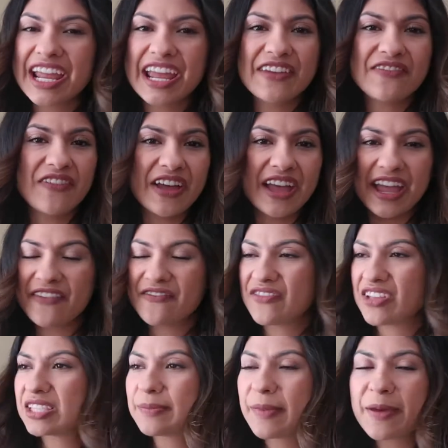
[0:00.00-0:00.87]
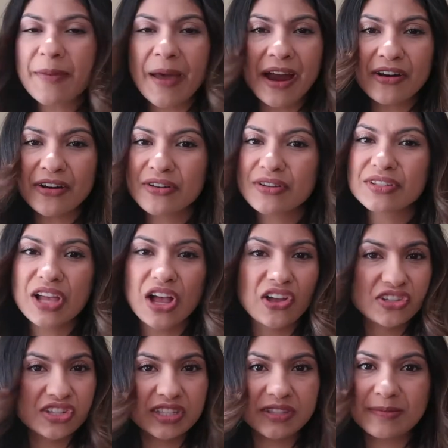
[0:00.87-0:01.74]
If it fits my macros,
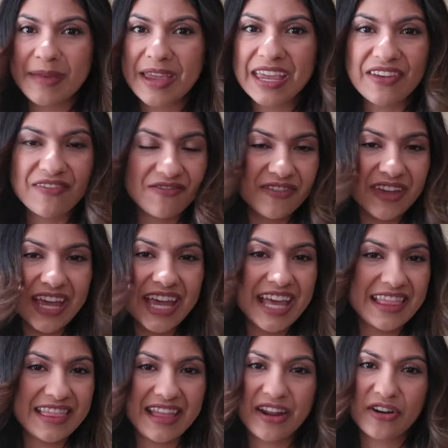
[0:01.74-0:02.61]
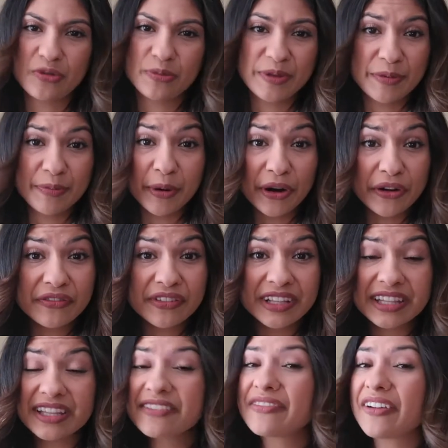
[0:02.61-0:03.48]
I'll just make it fit and that'll be
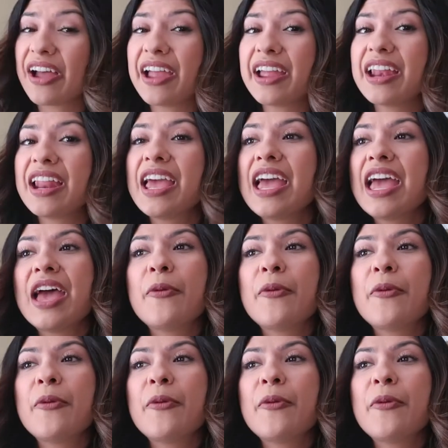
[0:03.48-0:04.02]
perfectly fine.